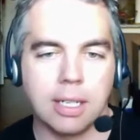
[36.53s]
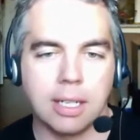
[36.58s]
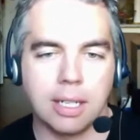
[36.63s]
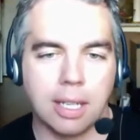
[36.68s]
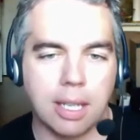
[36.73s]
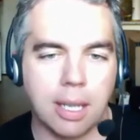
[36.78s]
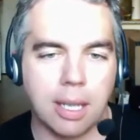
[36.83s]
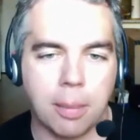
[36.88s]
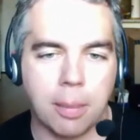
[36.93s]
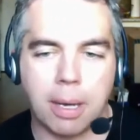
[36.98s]

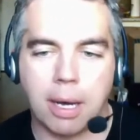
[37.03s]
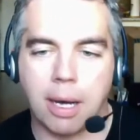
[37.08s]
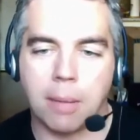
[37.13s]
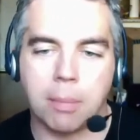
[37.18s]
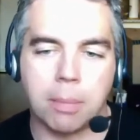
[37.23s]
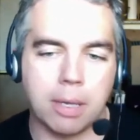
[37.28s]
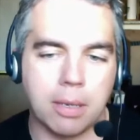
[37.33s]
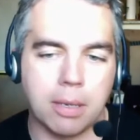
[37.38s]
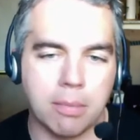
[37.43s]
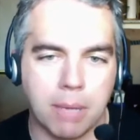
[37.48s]
hip
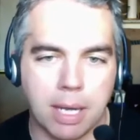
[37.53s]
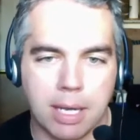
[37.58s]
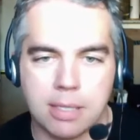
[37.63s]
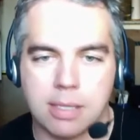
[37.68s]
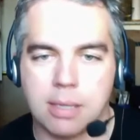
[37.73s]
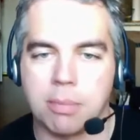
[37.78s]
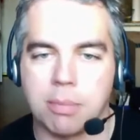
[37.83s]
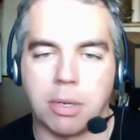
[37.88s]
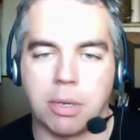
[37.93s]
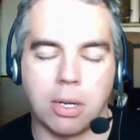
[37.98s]
hop and
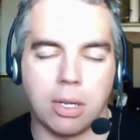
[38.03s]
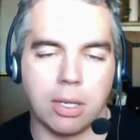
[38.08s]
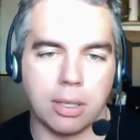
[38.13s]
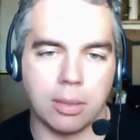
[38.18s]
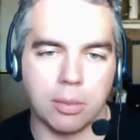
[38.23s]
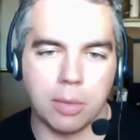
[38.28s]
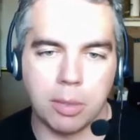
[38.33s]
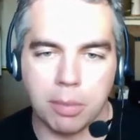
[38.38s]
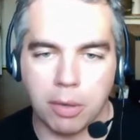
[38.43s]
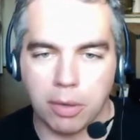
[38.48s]
basketball,
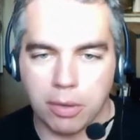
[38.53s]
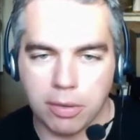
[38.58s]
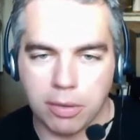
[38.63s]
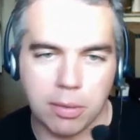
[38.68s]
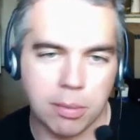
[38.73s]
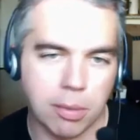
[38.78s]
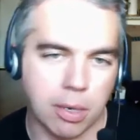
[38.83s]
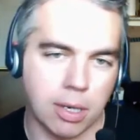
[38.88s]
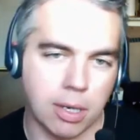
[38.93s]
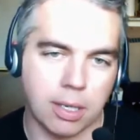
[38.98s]
and we both do
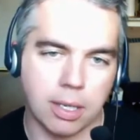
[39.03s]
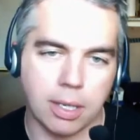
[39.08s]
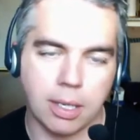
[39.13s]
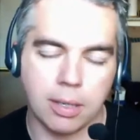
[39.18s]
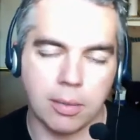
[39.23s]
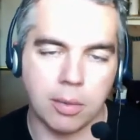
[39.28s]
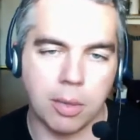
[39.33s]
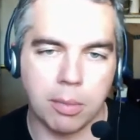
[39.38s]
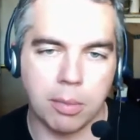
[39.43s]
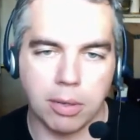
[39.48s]

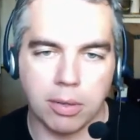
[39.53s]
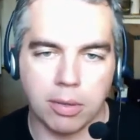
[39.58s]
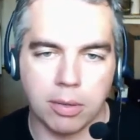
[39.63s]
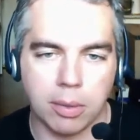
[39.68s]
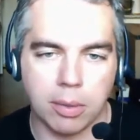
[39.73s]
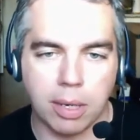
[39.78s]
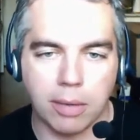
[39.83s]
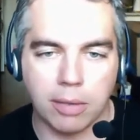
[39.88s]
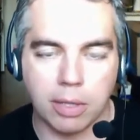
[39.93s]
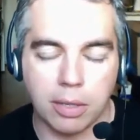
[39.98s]
marketing, we both do
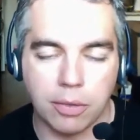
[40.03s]
whatever.